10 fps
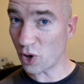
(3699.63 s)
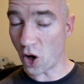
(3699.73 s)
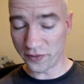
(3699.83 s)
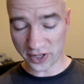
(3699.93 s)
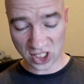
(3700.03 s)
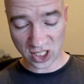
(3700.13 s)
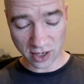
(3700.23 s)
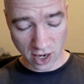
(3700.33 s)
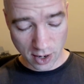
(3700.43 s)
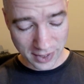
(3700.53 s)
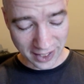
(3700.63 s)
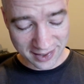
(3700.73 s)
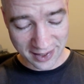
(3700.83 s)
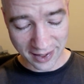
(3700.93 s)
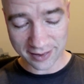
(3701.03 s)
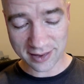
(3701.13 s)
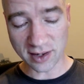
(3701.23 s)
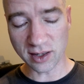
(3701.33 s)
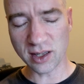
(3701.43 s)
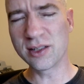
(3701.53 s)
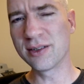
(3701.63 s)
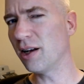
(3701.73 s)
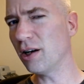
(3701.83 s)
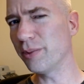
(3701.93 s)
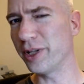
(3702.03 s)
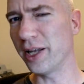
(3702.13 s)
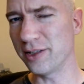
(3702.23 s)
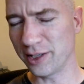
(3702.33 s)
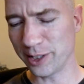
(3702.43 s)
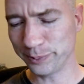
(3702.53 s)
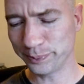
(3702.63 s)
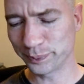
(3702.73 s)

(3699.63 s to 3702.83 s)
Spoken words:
of the slime. That sounds like a terrible idea.